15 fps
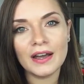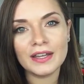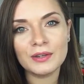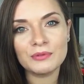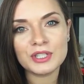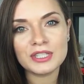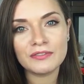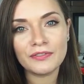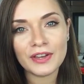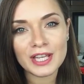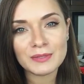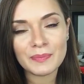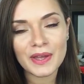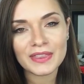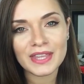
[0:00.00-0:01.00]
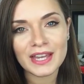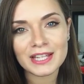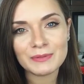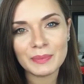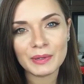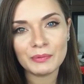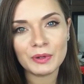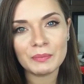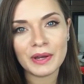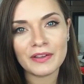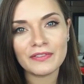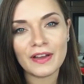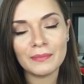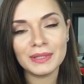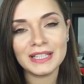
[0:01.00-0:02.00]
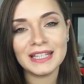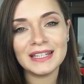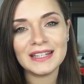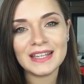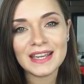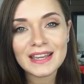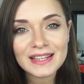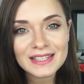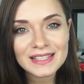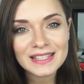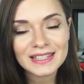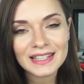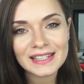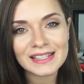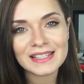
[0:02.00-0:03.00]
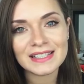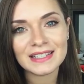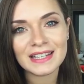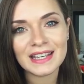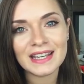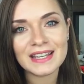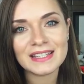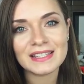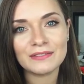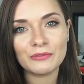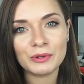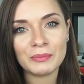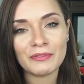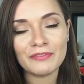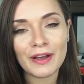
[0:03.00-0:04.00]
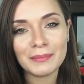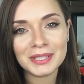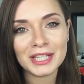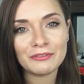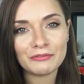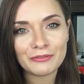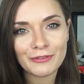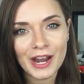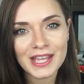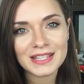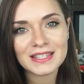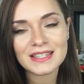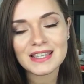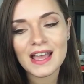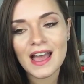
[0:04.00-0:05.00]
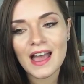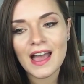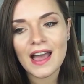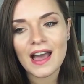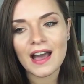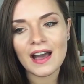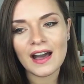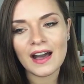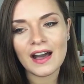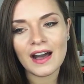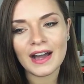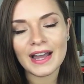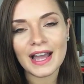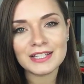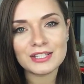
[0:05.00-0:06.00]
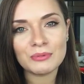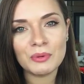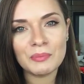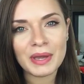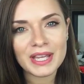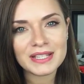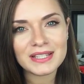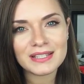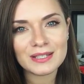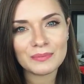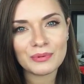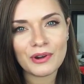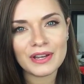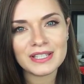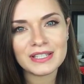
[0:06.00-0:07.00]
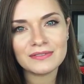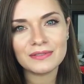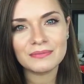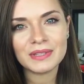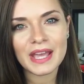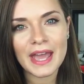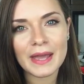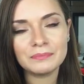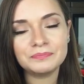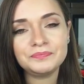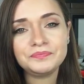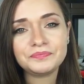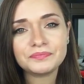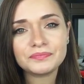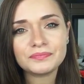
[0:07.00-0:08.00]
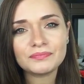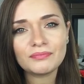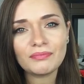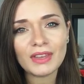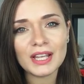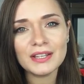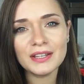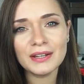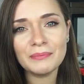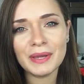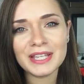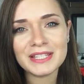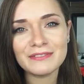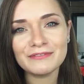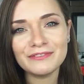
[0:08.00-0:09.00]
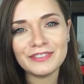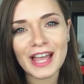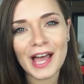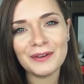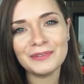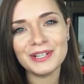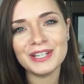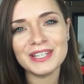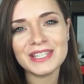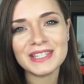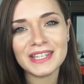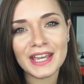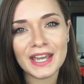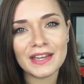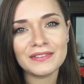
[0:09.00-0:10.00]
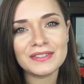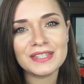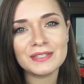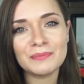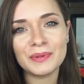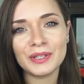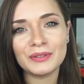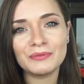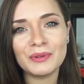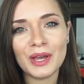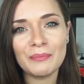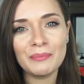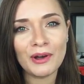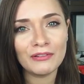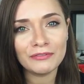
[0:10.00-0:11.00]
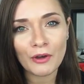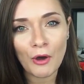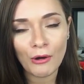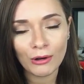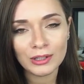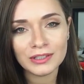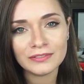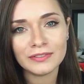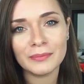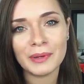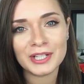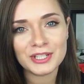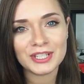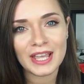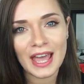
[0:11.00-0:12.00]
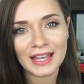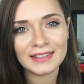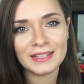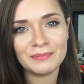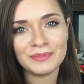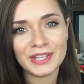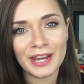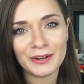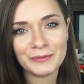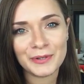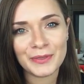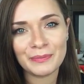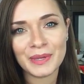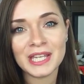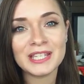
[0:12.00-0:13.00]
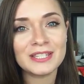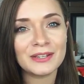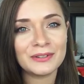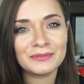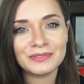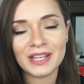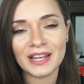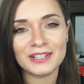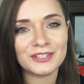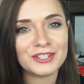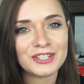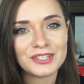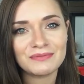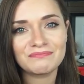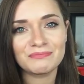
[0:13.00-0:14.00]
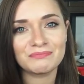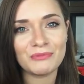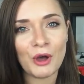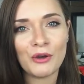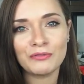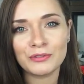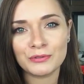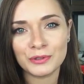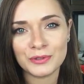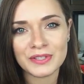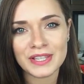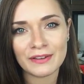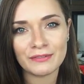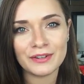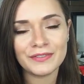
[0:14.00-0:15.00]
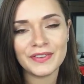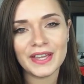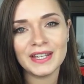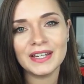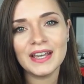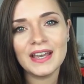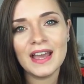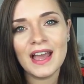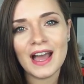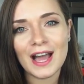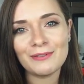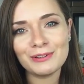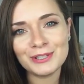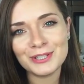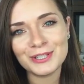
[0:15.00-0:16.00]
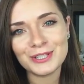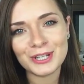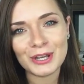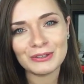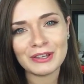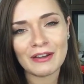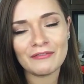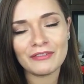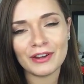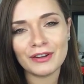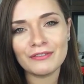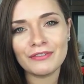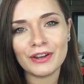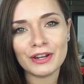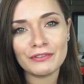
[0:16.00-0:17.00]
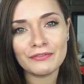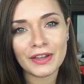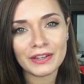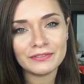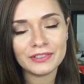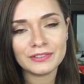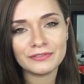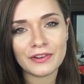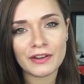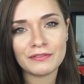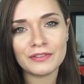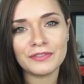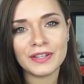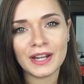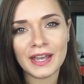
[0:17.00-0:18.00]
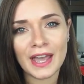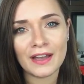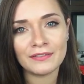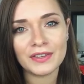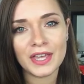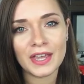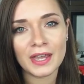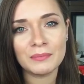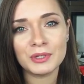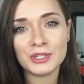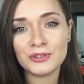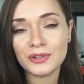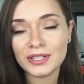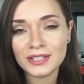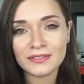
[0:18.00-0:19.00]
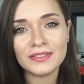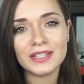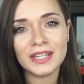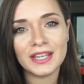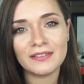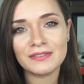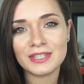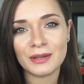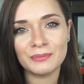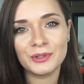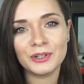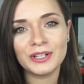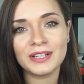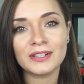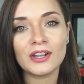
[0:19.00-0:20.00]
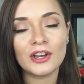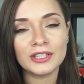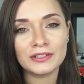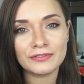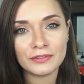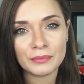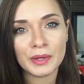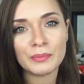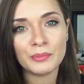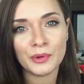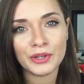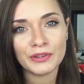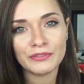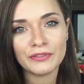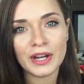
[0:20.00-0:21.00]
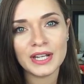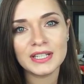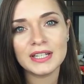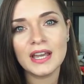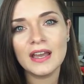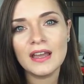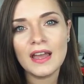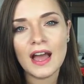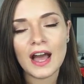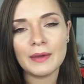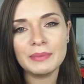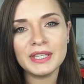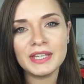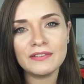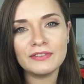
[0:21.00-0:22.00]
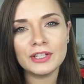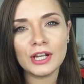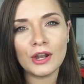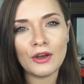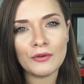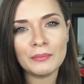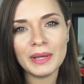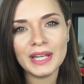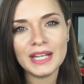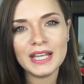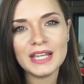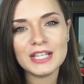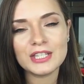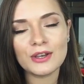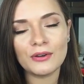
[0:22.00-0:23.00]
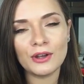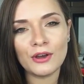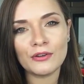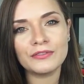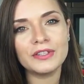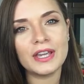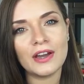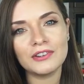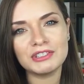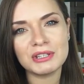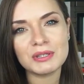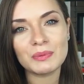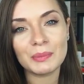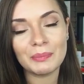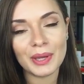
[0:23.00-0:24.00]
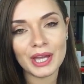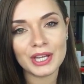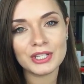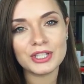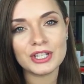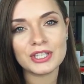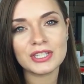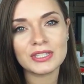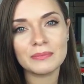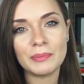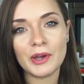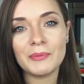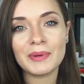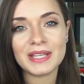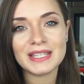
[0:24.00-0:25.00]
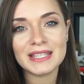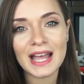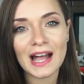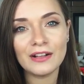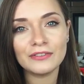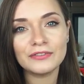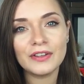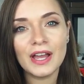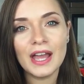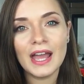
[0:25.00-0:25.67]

It was the first birthday I spent with my family in years and years and years, and with my family and friends. I had some amazing surprises from them, amazing flowers, gifts, but above all of them, I just had them there with me, so that just overrules everything. I want you to know that I'm very, very thankful for everything I have here. Majority of the gifts, I'm not gonna lie, they're from my boyfriend. I've been given a lot of money, so a lot of the items were purchased by myself.